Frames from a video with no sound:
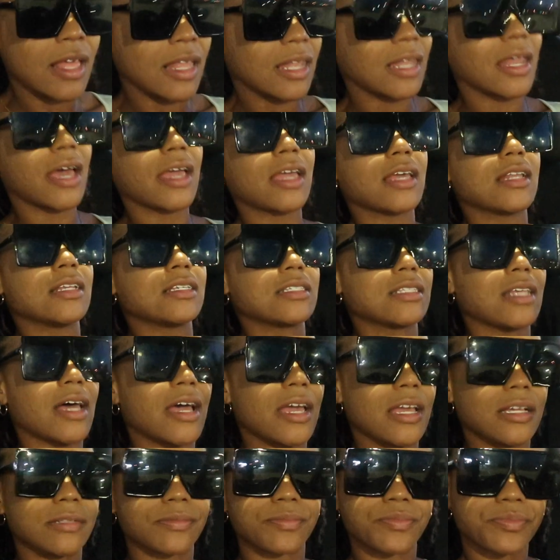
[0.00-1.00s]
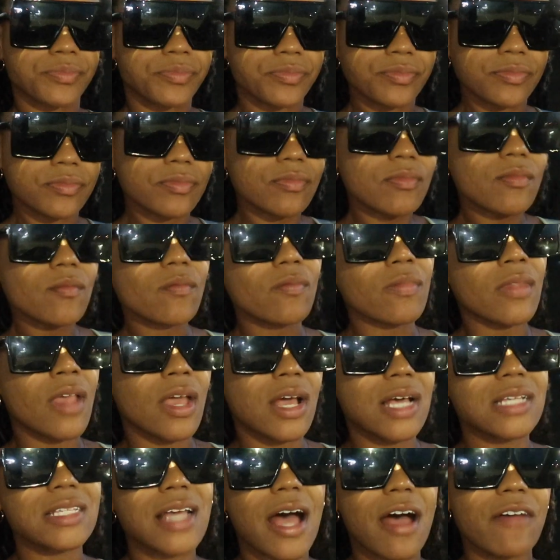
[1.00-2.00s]
Like, and it's like
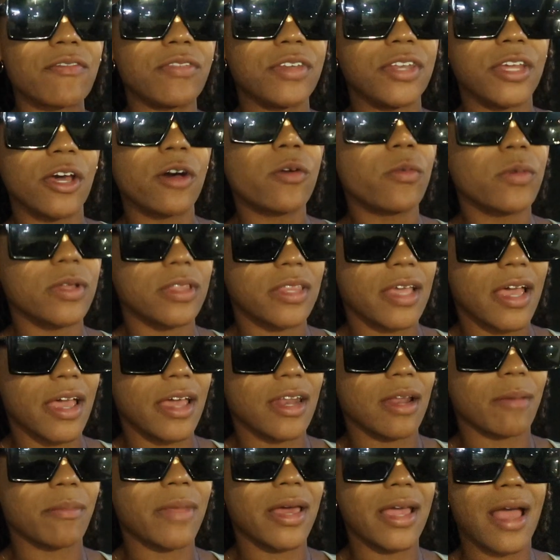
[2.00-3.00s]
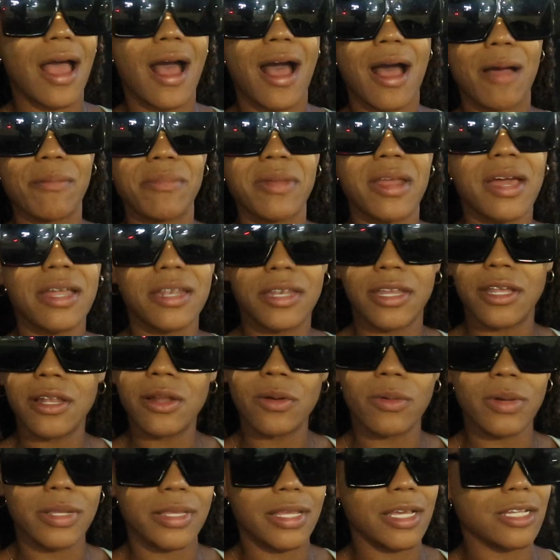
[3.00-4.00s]
because I've dealt with that and I'm like, I'm not
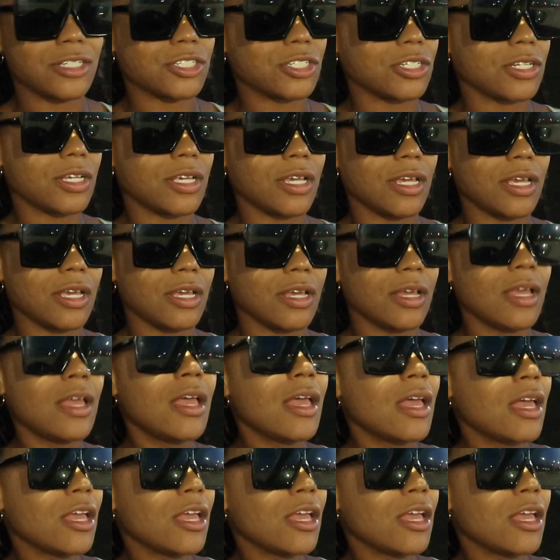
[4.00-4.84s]
dealing with that shit again.